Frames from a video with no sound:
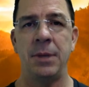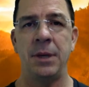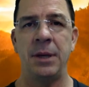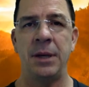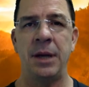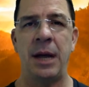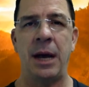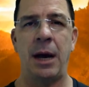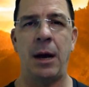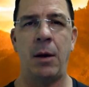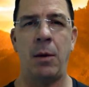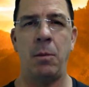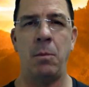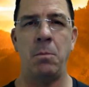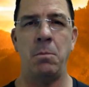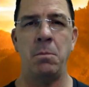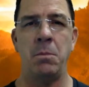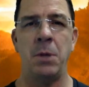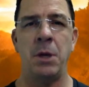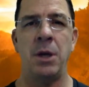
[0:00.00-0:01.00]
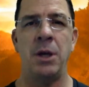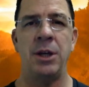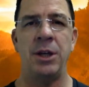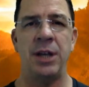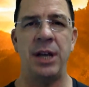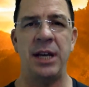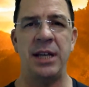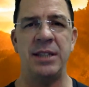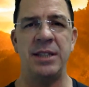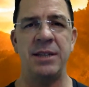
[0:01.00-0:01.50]
Now,
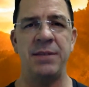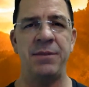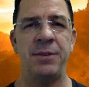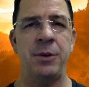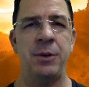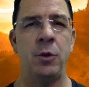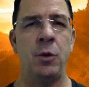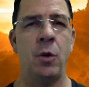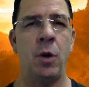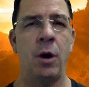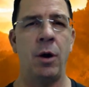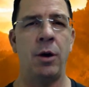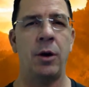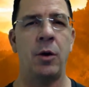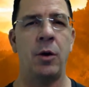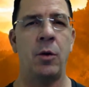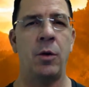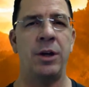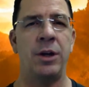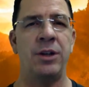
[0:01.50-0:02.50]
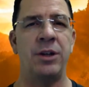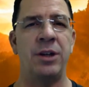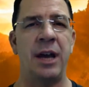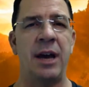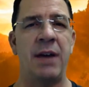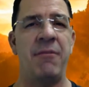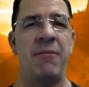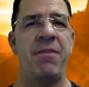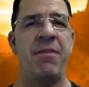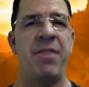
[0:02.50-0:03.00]
yes, if you are going to
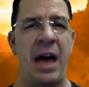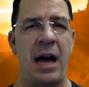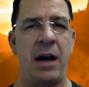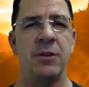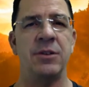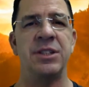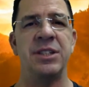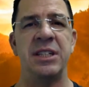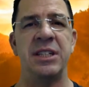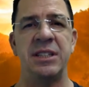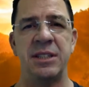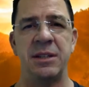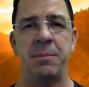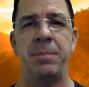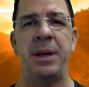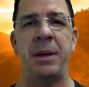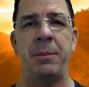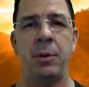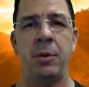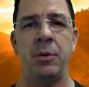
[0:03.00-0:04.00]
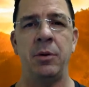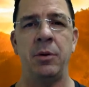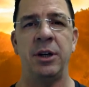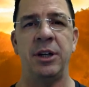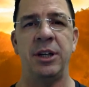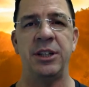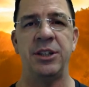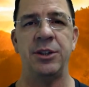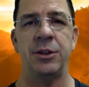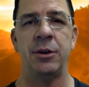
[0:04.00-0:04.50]
have thousands of people
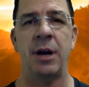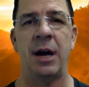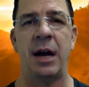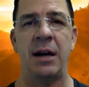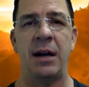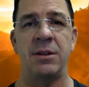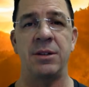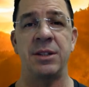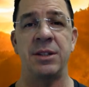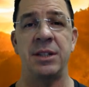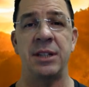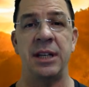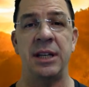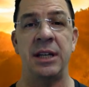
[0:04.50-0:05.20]
look at your house